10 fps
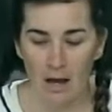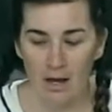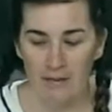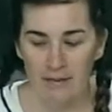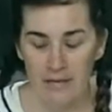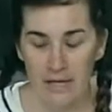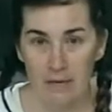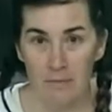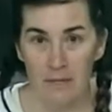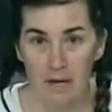I
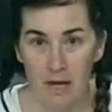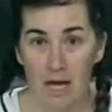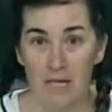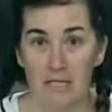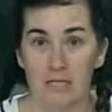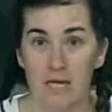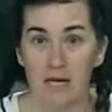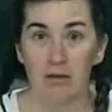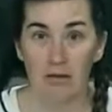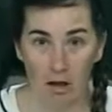think because
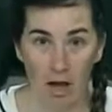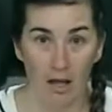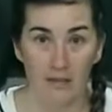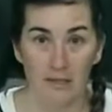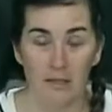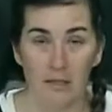they thought